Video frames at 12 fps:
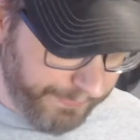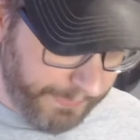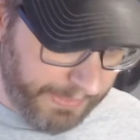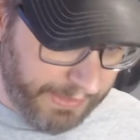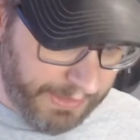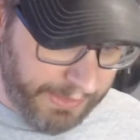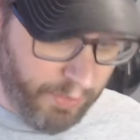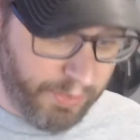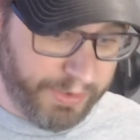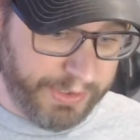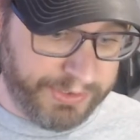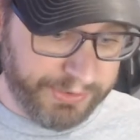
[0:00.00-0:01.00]
in
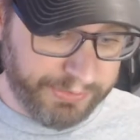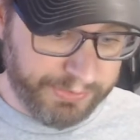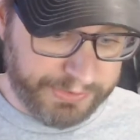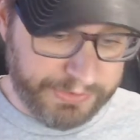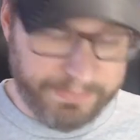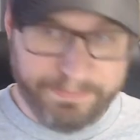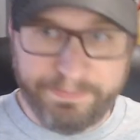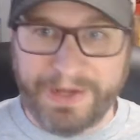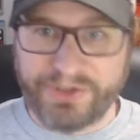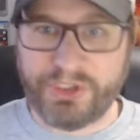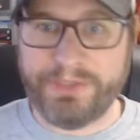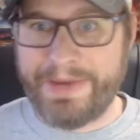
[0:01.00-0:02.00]
order to
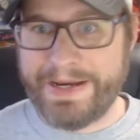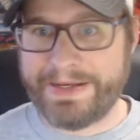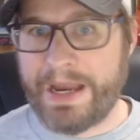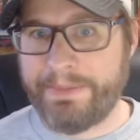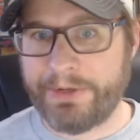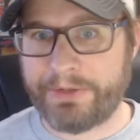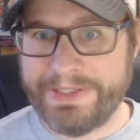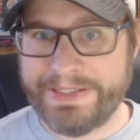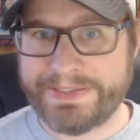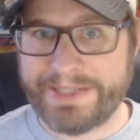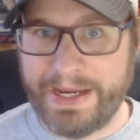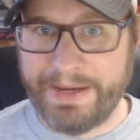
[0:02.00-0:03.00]
budget my comic reading
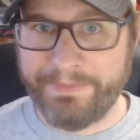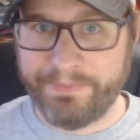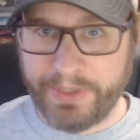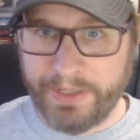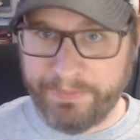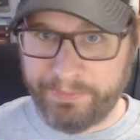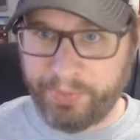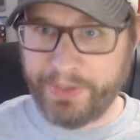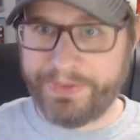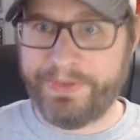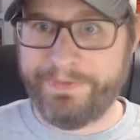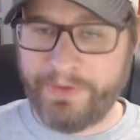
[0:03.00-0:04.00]
time and
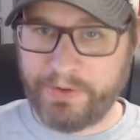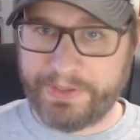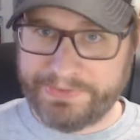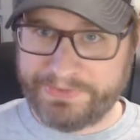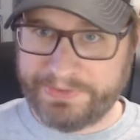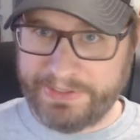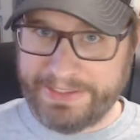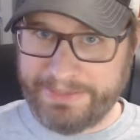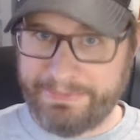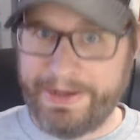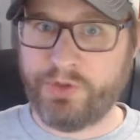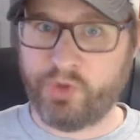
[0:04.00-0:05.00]
put the focus and get
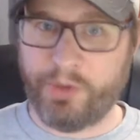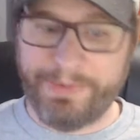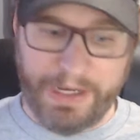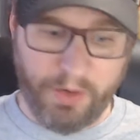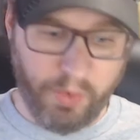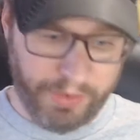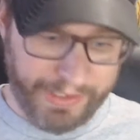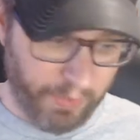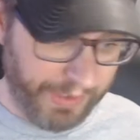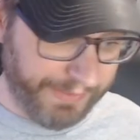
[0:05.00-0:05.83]
my enjoyment out where I want